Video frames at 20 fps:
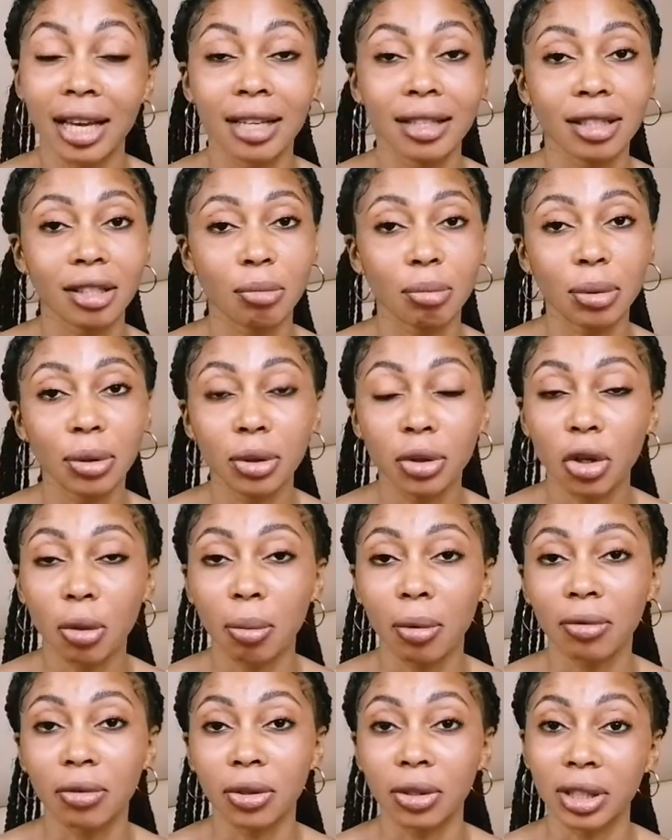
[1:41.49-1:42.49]
it's a
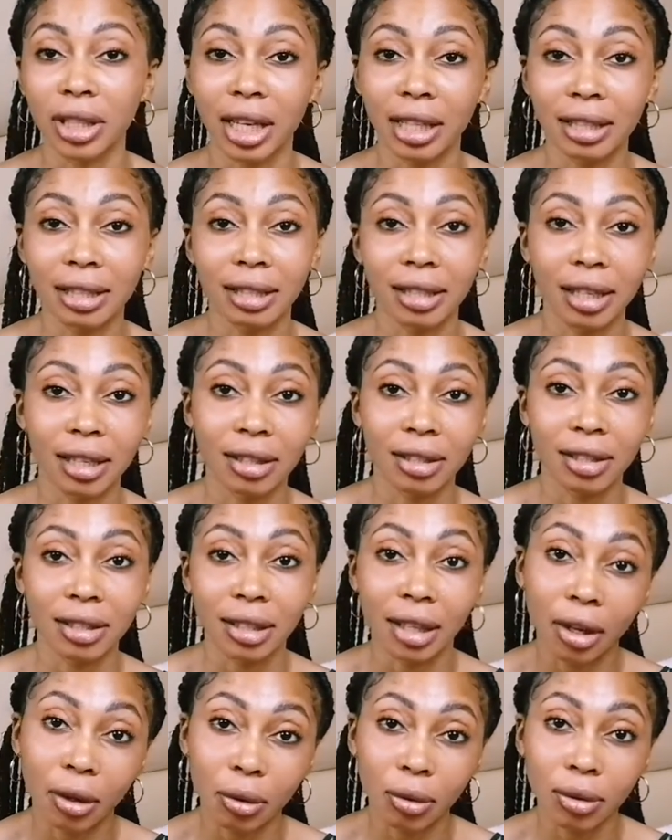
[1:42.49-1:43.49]
buildup of your dead skin
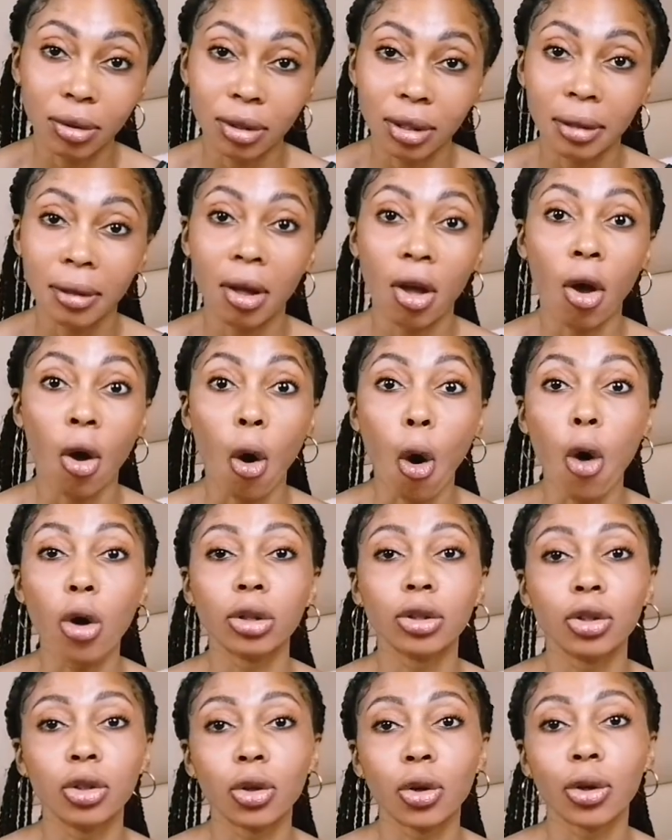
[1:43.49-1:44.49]
cells
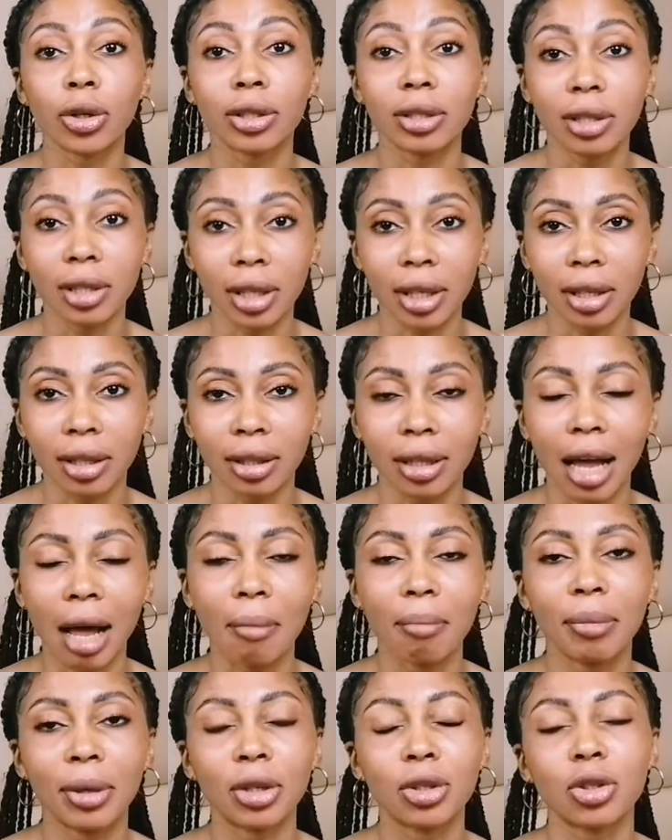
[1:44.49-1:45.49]
on your skin
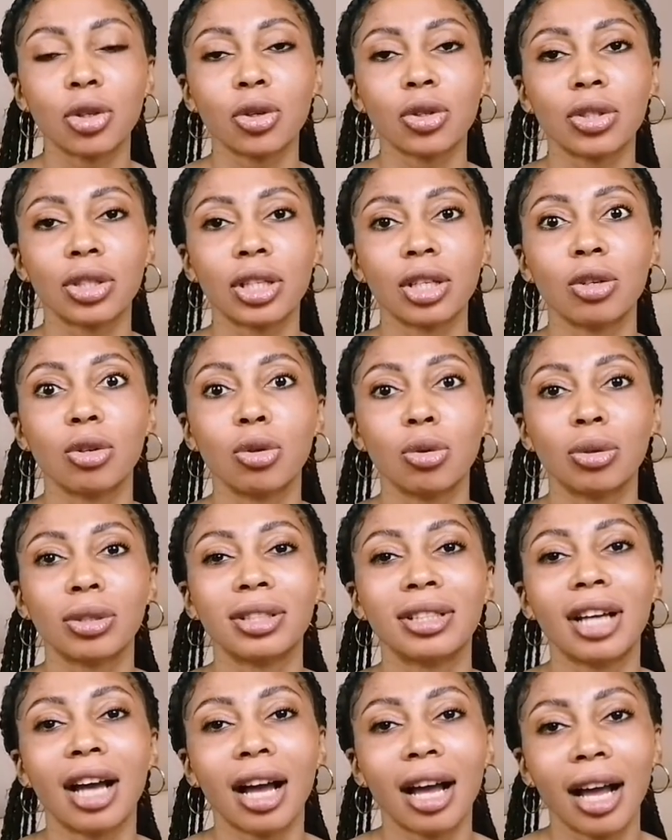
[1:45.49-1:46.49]
and makes your skin look
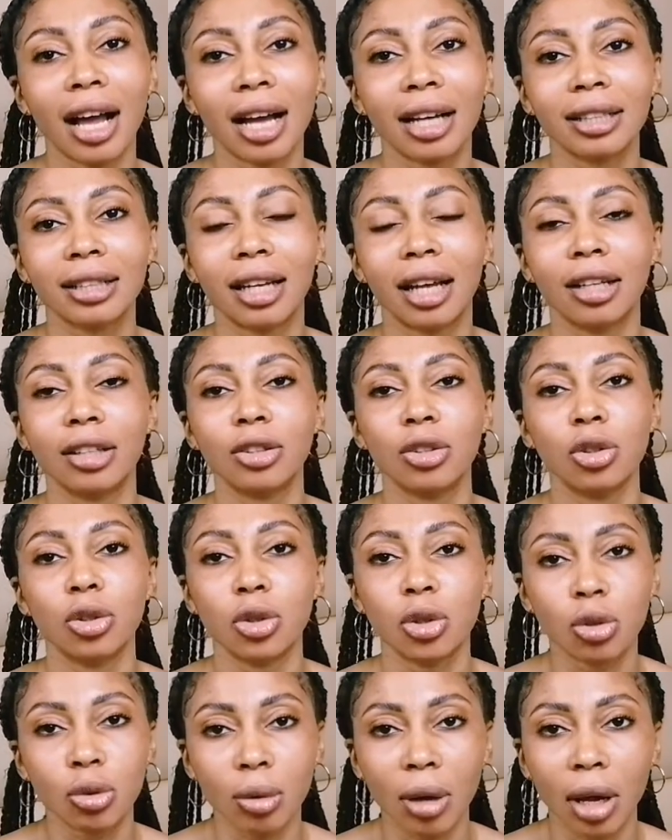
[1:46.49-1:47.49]
darker than
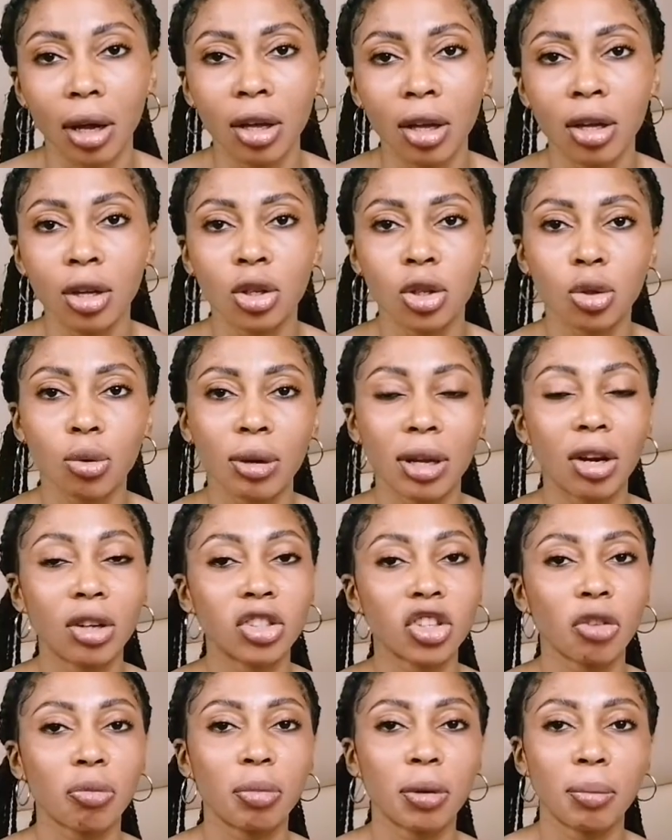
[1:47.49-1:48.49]
usual. So a
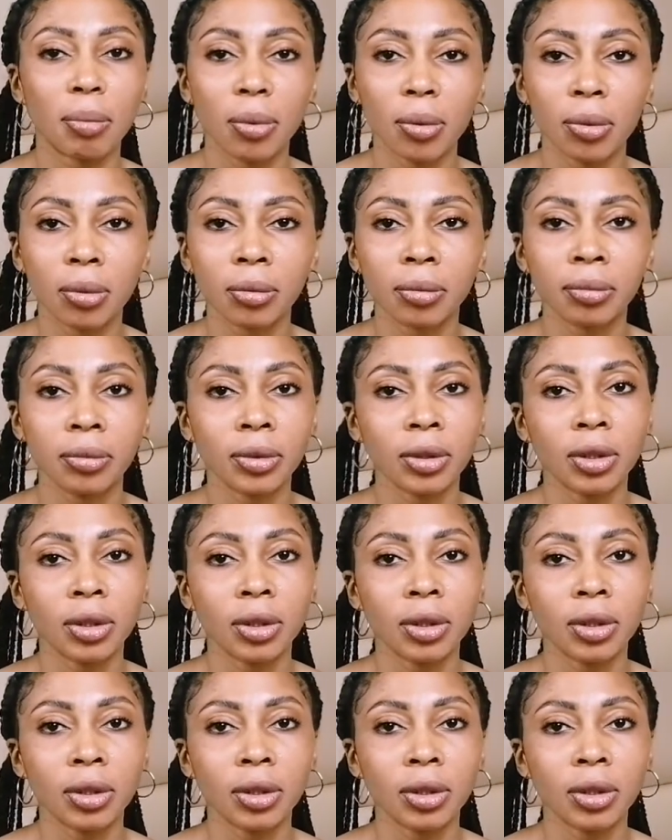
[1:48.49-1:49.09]
lot of people,